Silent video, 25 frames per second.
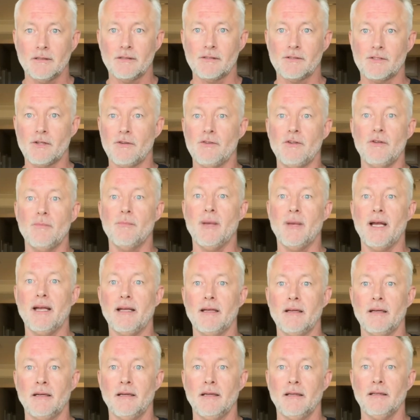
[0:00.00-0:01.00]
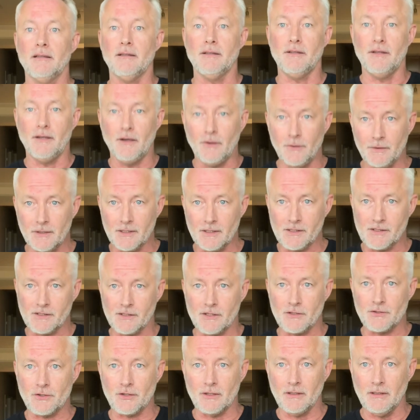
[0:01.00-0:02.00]
So you make no
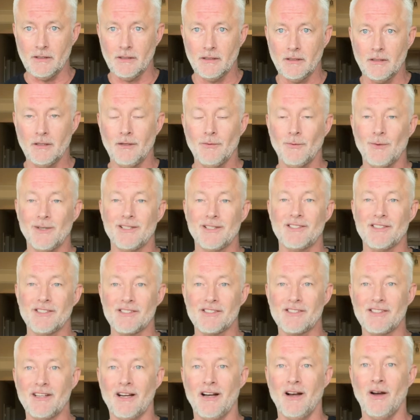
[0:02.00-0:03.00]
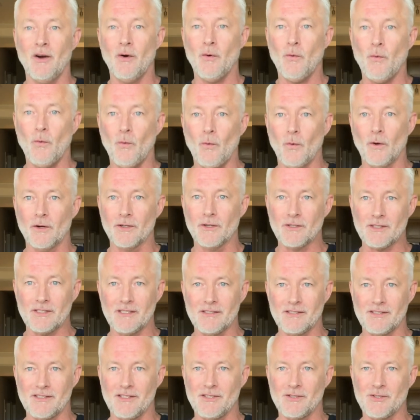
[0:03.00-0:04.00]
decision, which is the worst
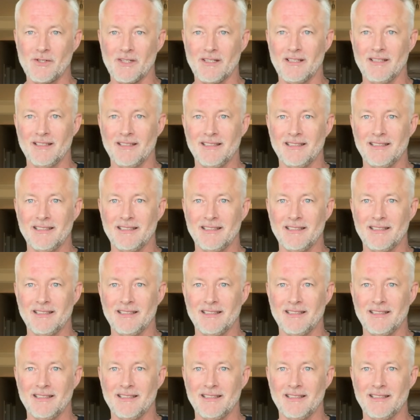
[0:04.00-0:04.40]
decision.